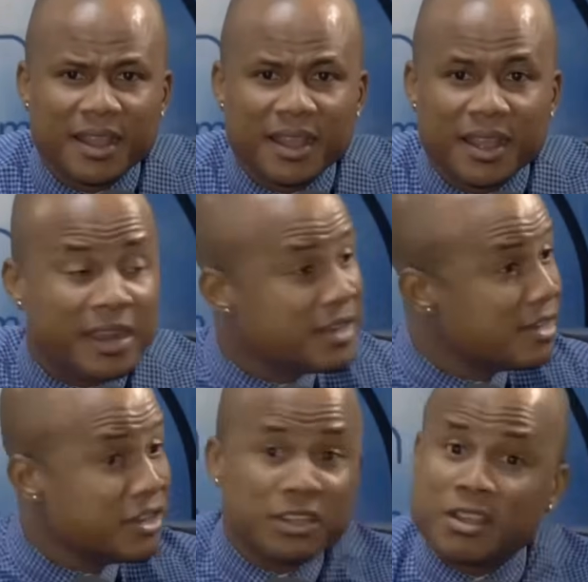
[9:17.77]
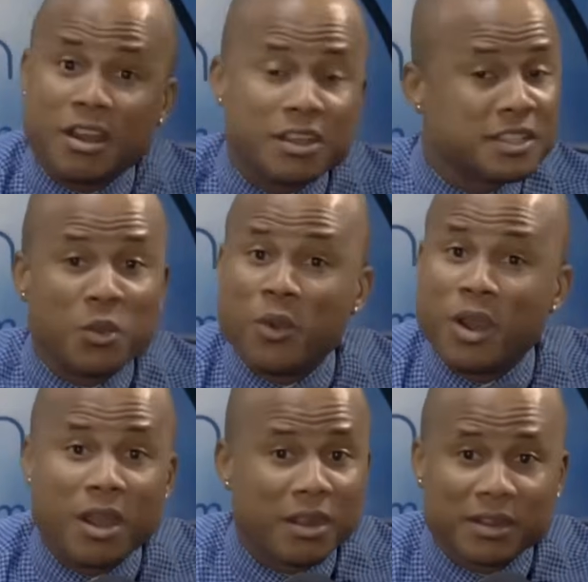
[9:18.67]
And it nearly caused a
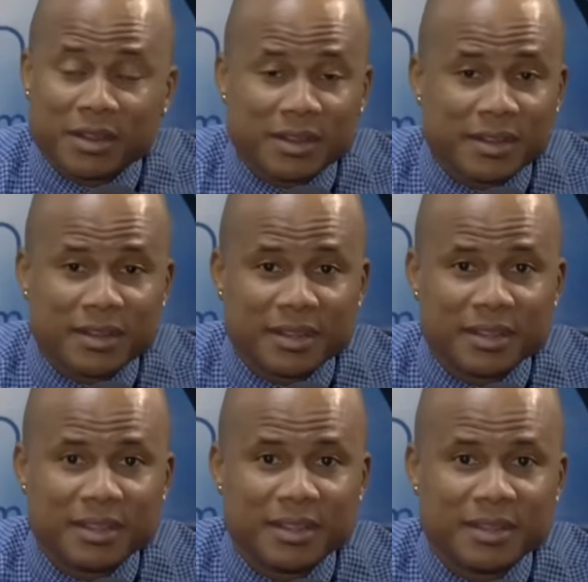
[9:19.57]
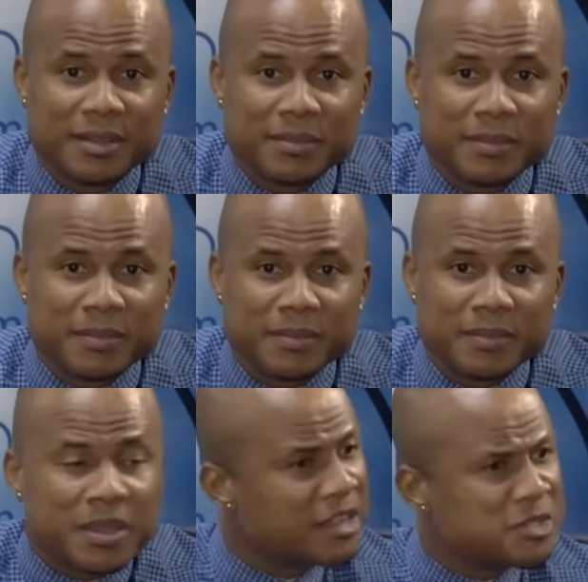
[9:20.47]
war.
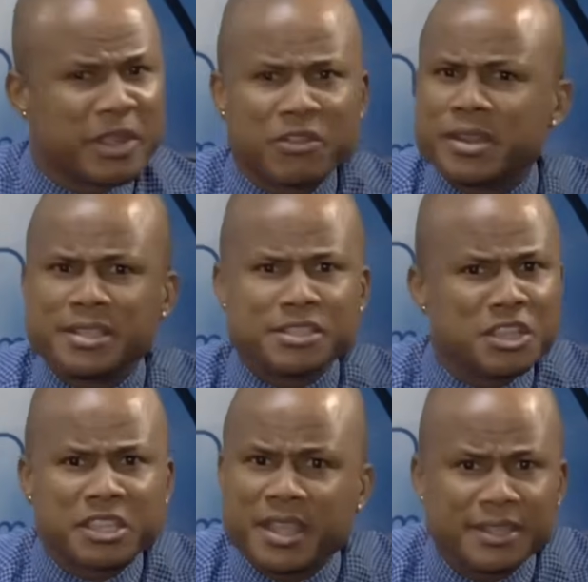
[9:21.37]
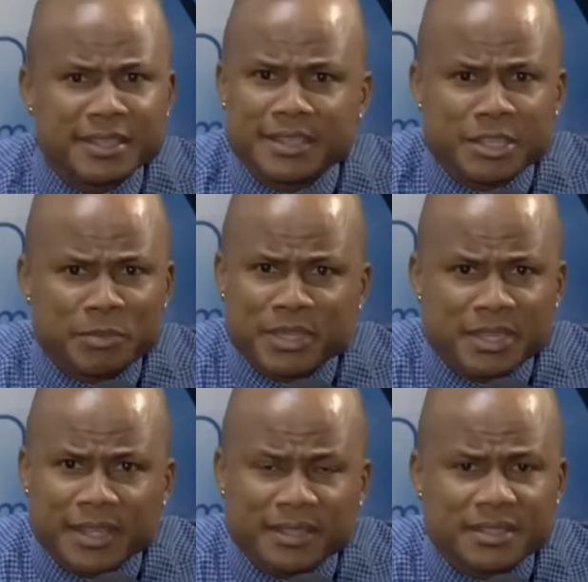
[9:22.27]
Because my granny said, you can't tell the
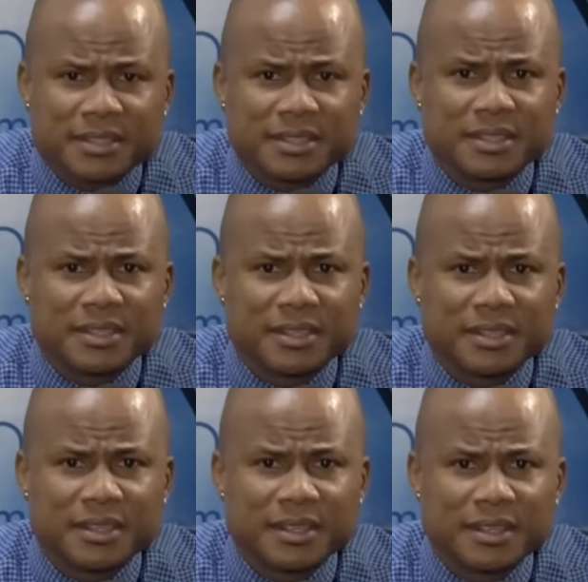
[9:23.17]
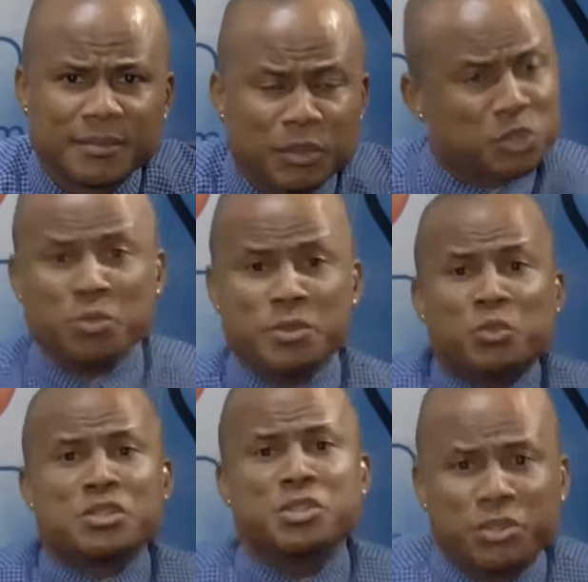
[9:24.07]
kapitna that. But to me,
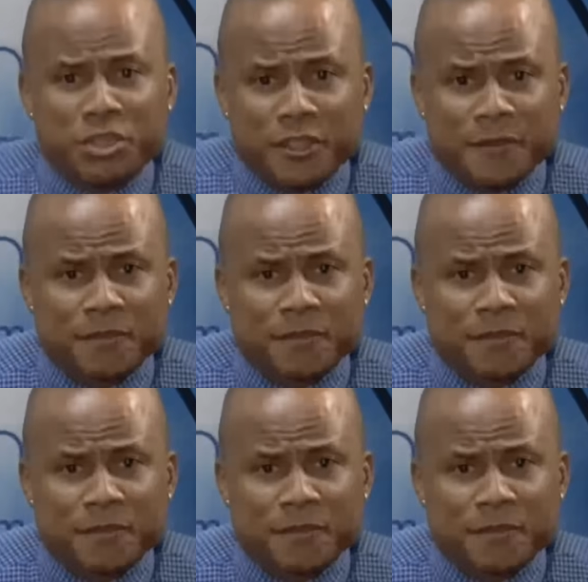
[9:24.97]
it was nothing.